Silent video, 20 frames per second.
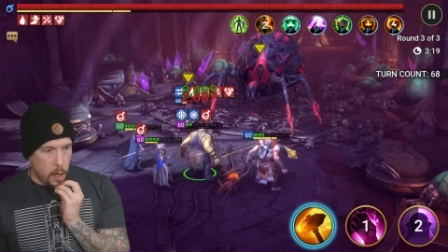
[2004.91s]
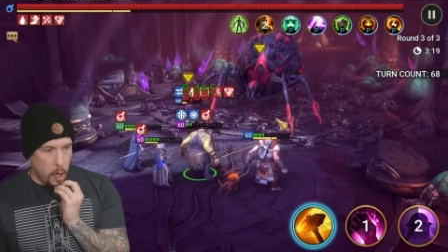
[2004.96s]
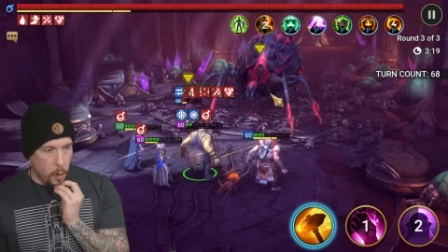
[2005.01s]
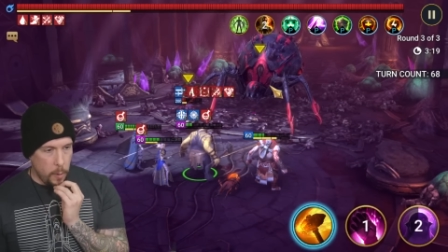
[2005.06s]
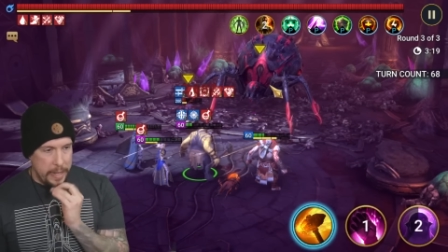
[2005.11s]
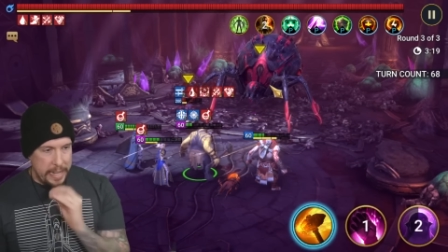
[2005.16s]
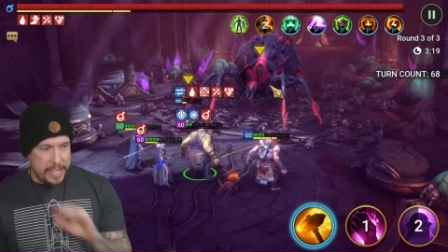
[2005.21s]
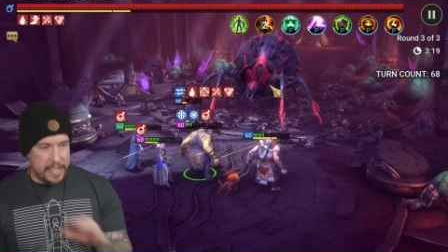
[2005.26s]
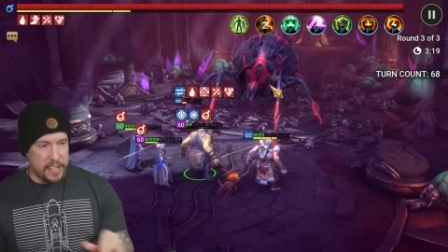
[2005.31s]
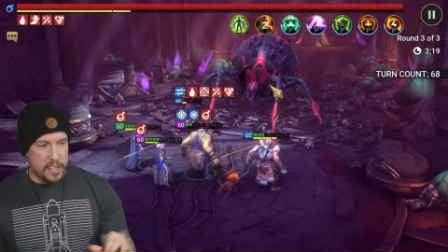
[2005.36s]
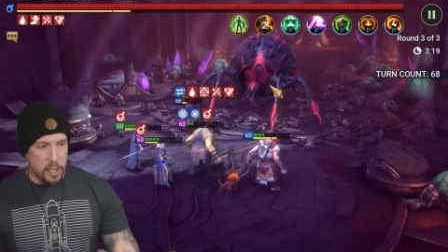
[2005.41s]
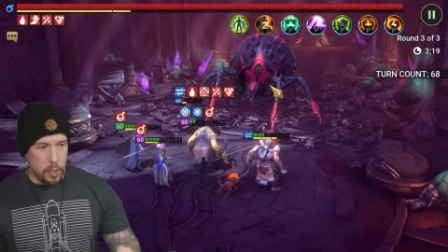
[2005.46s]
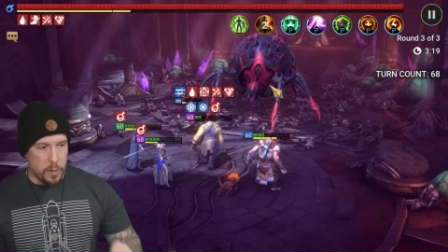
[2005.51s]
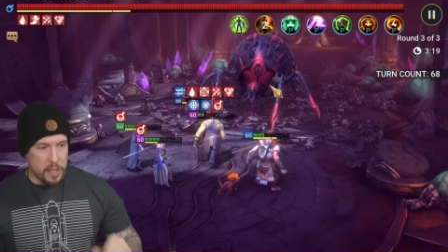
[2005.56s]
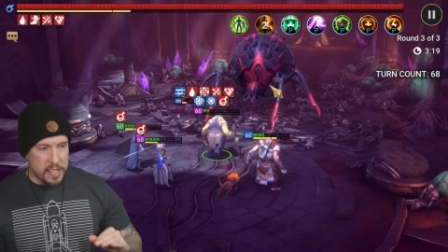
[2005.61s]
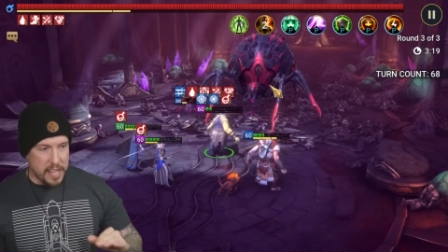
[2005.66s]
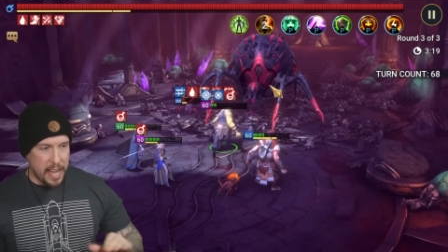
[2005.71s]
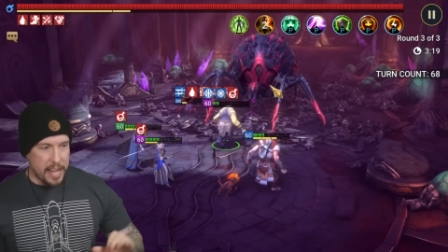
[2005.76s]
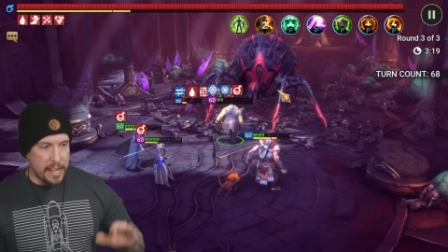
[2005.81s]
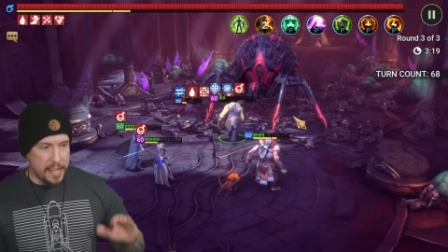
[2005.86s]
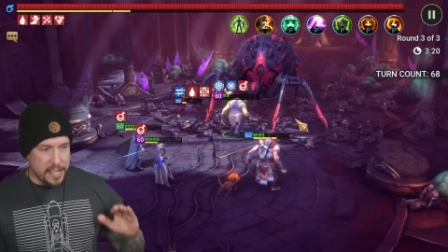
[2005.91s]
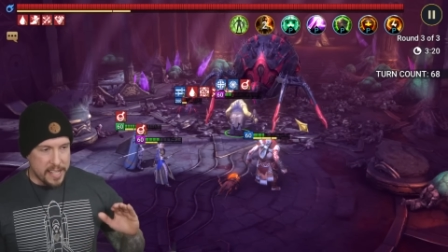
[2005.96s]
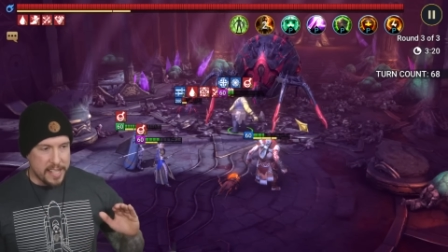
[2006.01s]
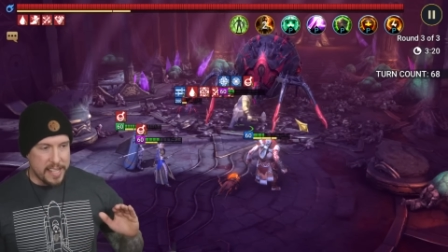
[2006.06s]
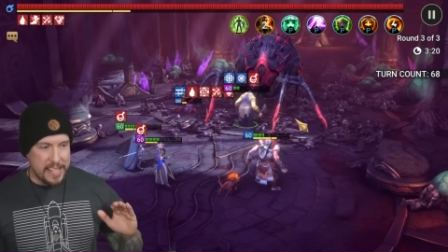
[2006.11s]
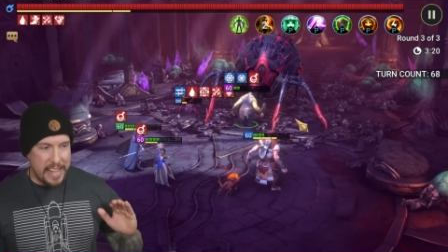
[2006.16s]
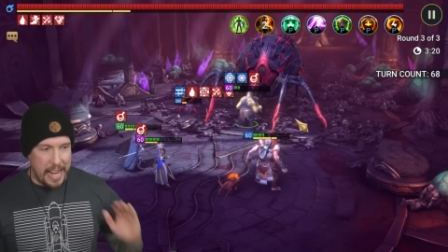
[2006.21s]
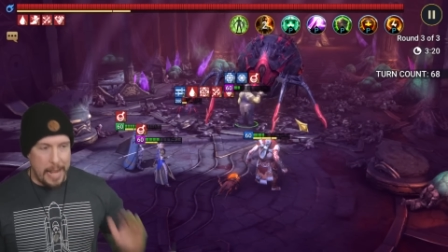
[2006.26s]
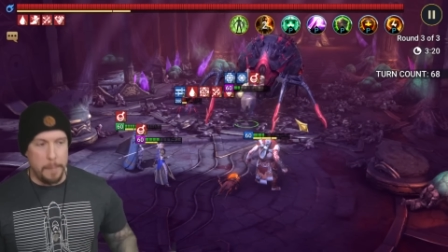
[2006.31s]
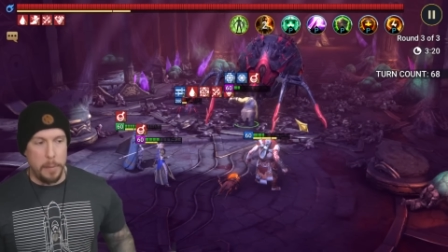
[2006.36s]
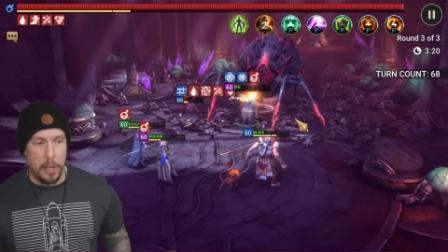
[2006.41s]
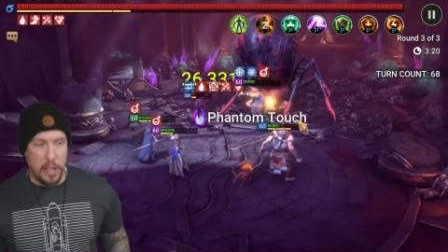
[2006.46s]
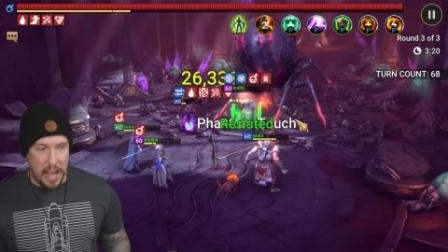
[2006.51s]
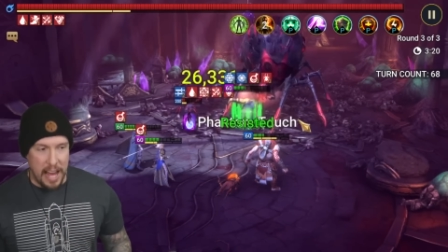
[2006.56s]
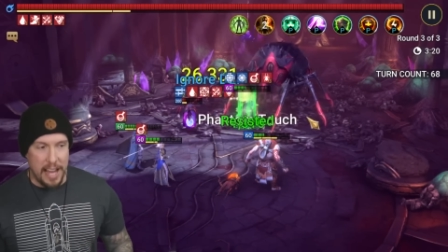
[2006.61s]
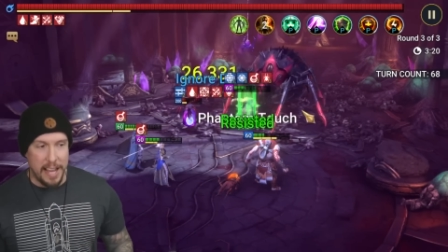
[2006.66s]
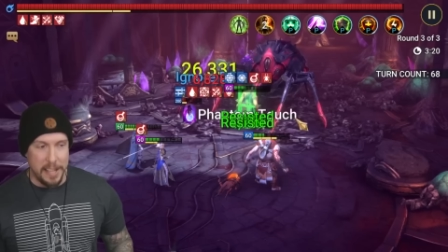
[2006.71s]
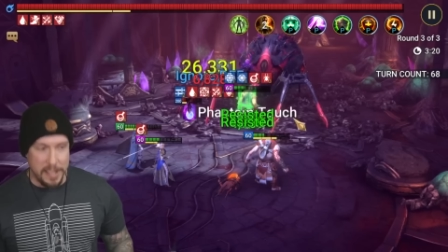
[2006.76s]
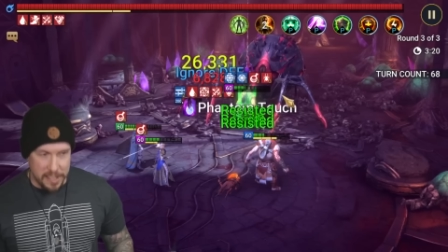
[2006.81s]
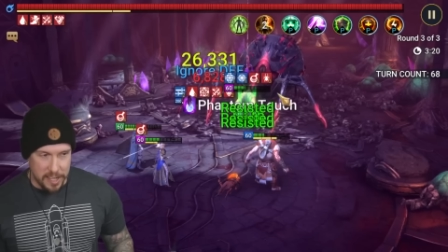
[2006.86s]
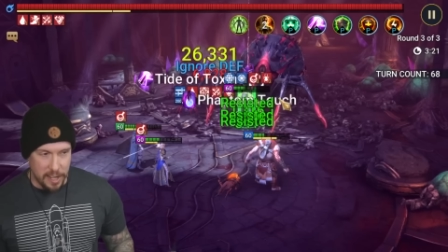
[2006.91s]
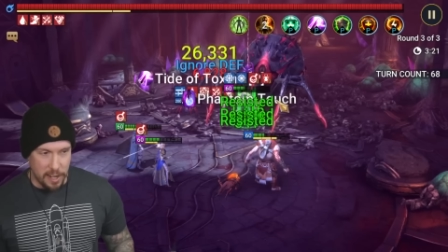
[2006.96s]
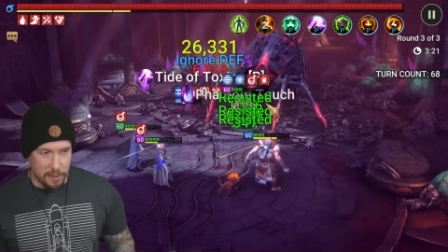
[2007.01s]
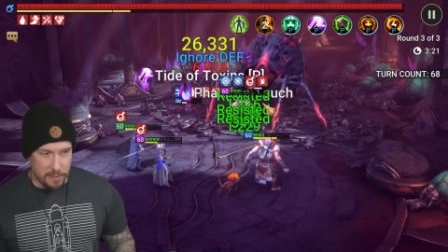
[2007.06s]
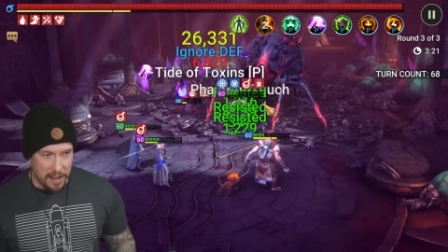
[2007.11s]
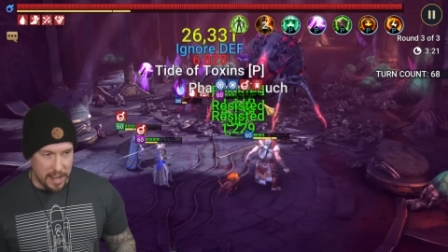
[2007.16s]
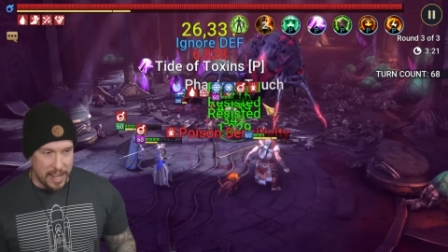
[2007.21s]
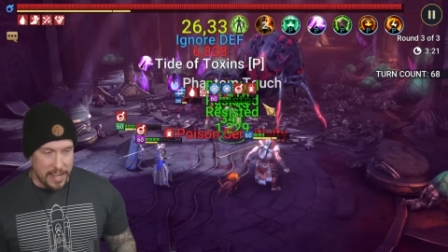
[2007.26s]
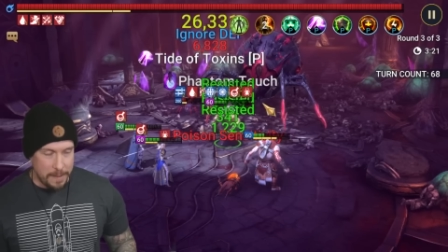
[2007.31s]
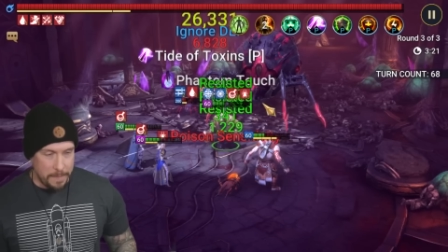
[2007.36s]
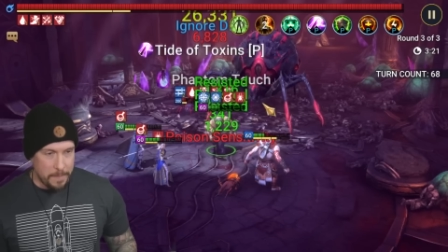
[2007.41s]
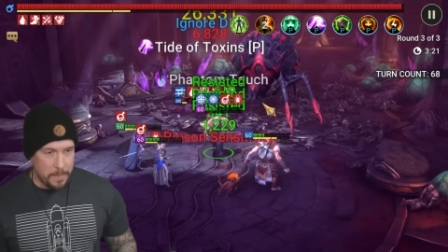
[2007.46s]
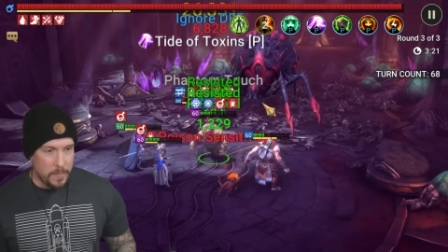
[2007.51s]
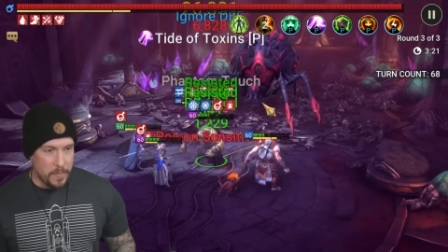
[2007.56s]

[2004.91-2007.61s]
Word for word: All we need to do is kind of stabilize here, right?